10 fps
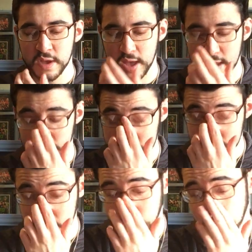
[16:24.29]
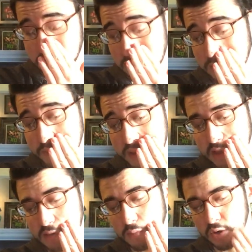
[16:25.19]
and I can't imagine
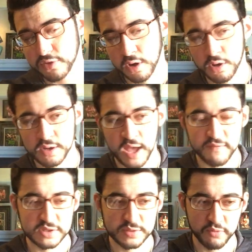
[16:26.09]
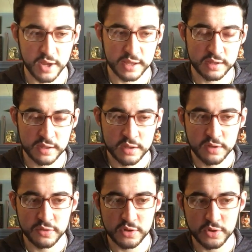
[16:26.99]
being Martha Hart and having to break
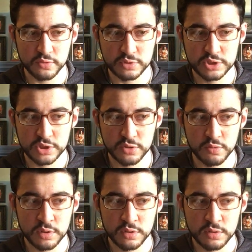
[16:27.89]
the news to